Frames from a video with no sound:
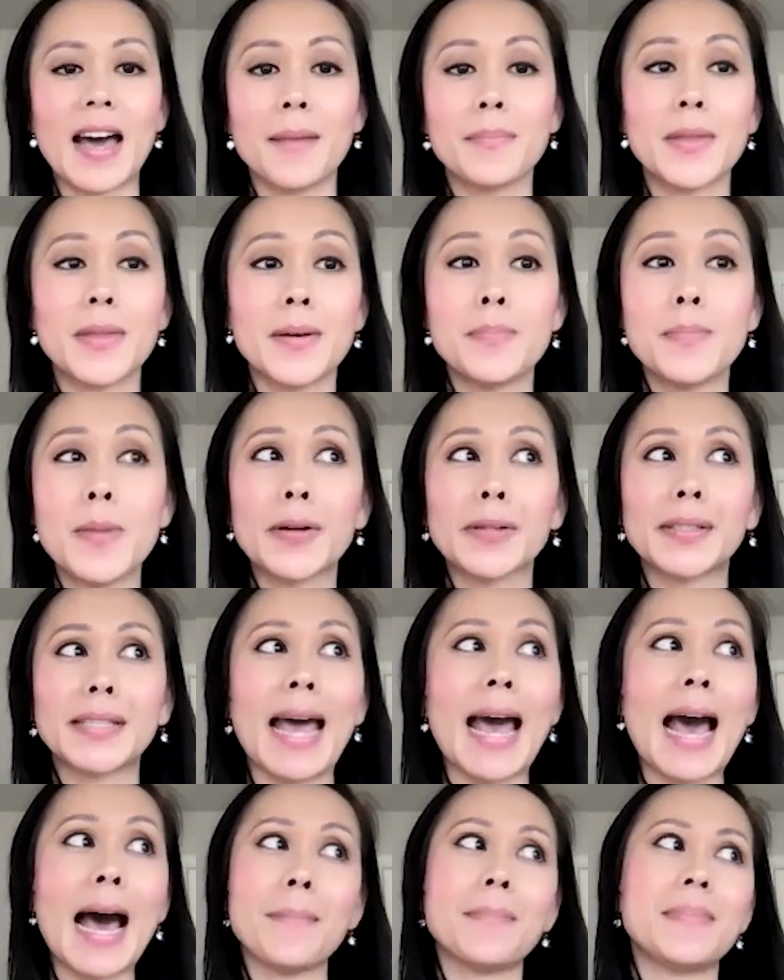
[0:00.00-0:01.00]
I'm the most
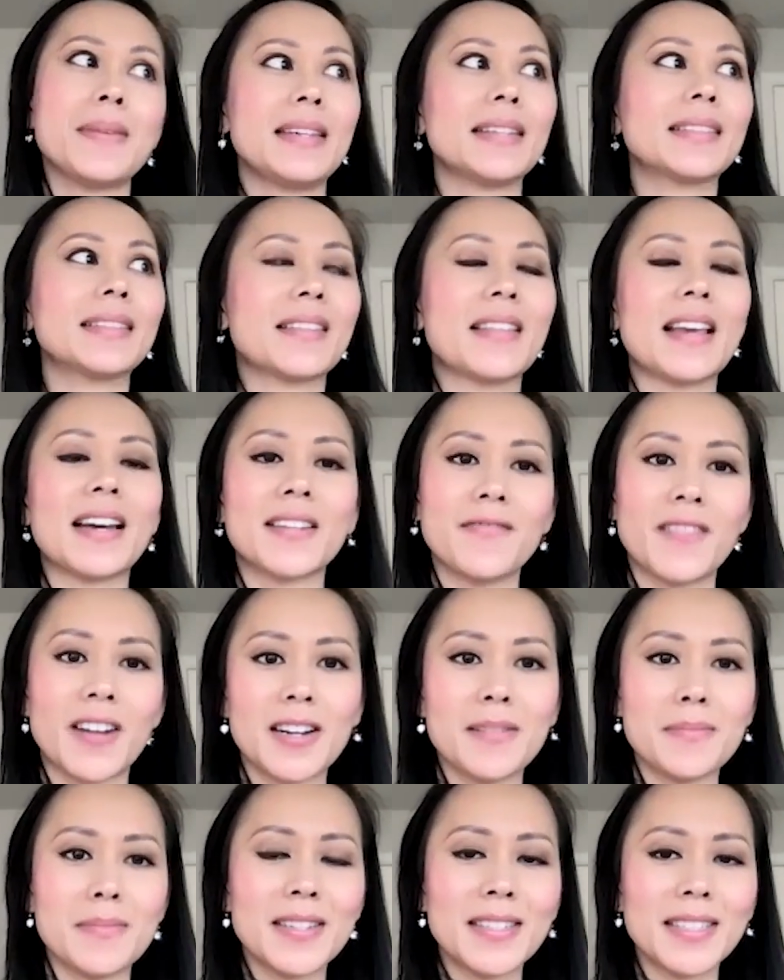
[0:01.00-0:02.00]
happiest in that
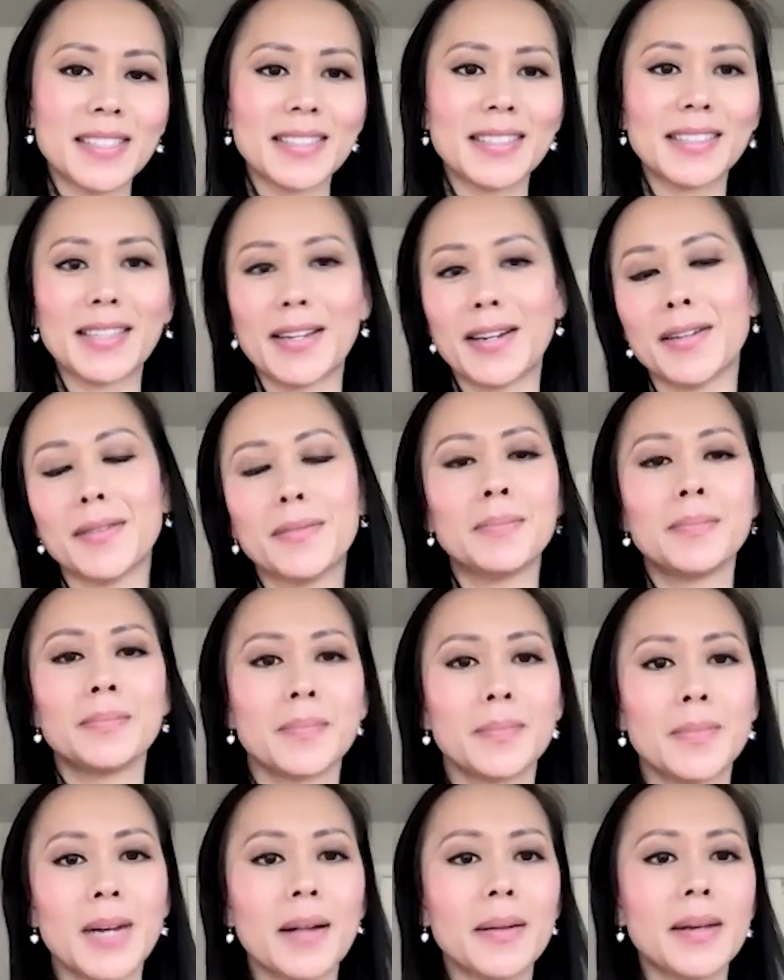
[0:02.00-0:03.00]
environment. So
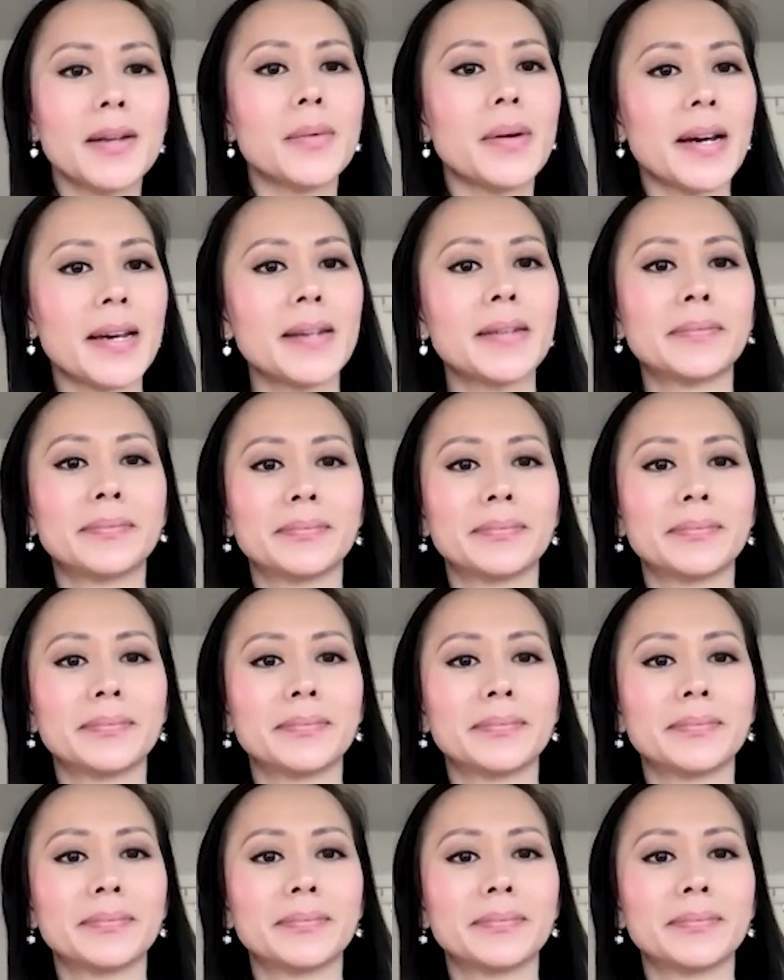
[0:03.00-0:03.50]
probably Hawaii.